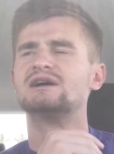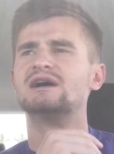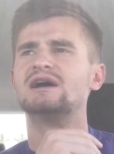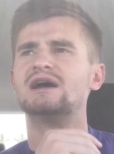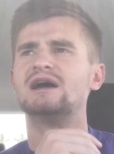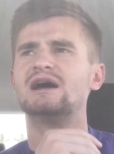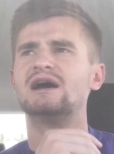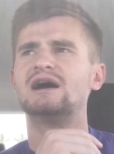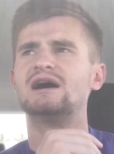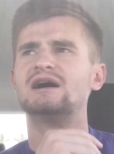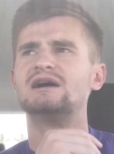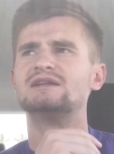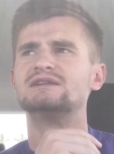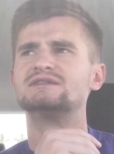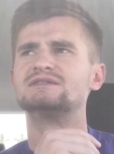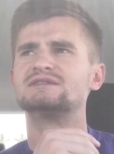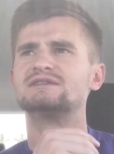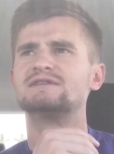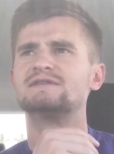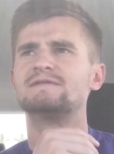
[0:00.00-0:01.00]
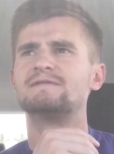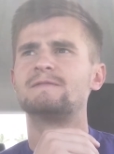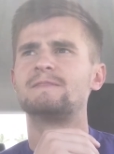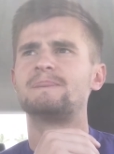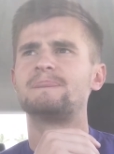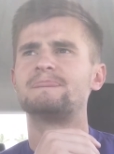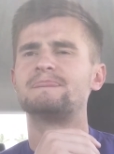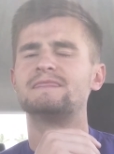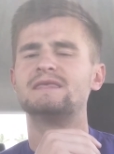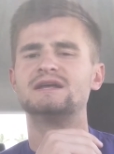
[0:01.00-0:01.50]
And
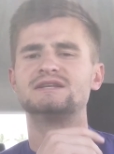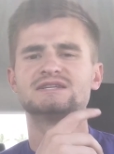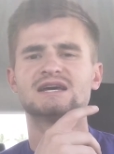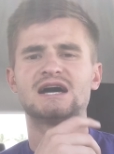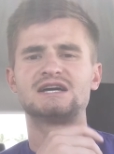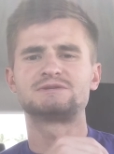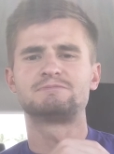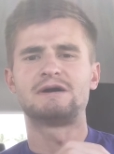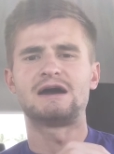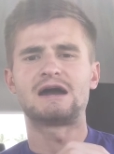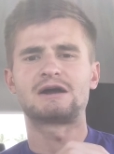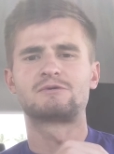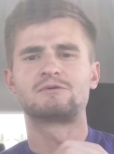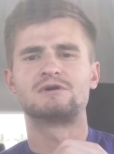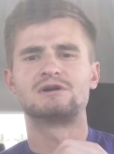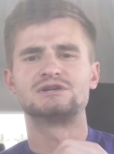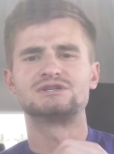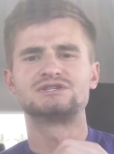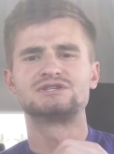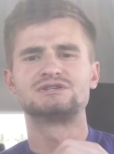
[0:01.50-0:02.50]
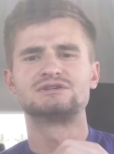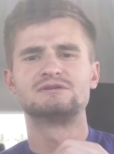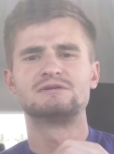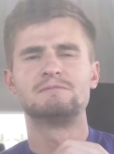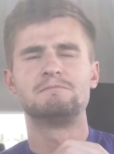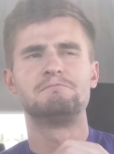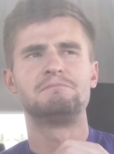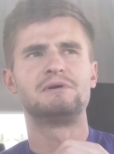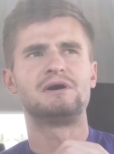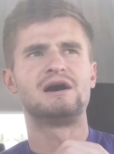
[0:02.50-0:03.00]
it's ass backwards,
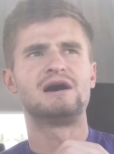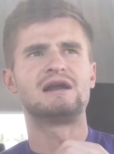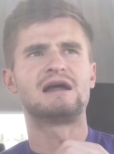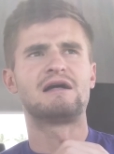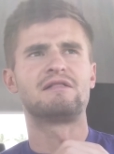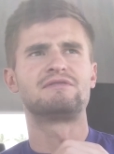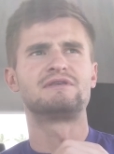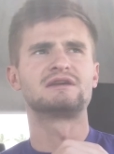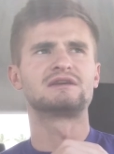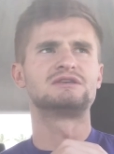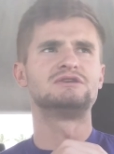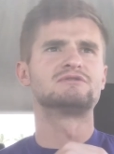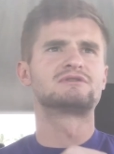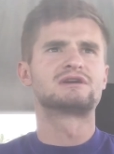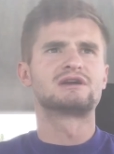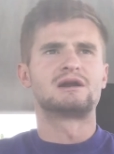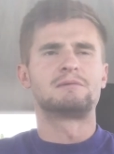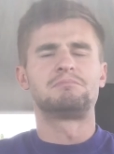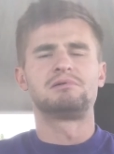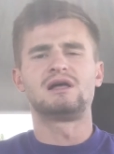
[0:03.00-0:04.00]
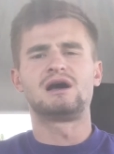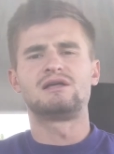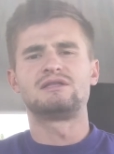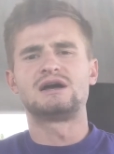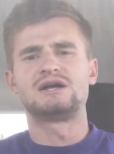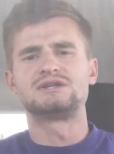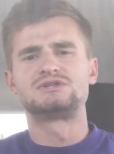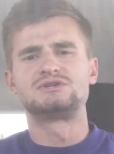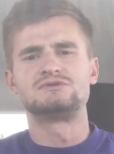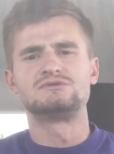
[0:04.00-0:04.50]
but I think you can apply
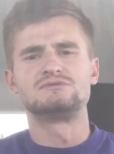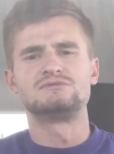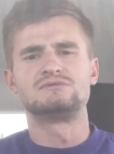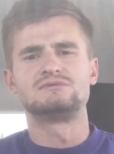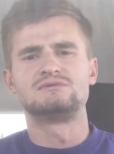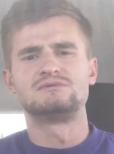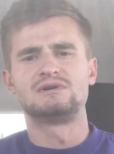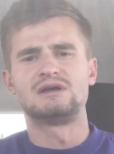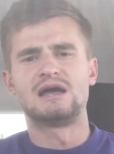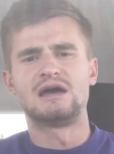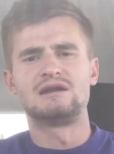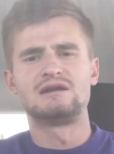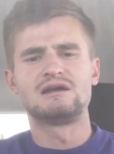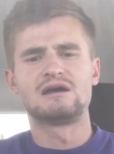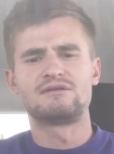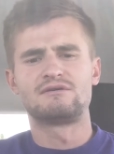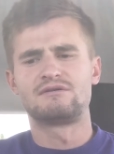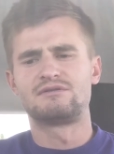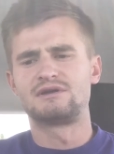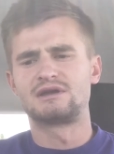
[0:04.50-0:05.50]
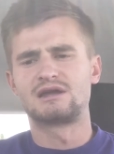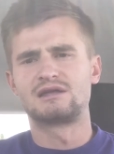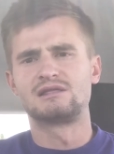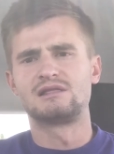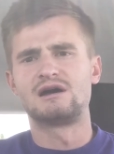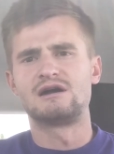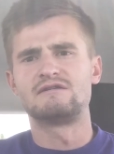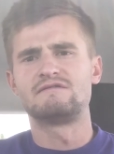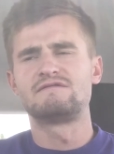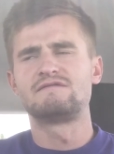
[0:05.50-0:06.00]
that to any other thing in
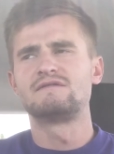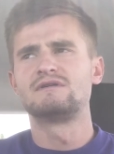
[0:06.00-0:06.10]
life.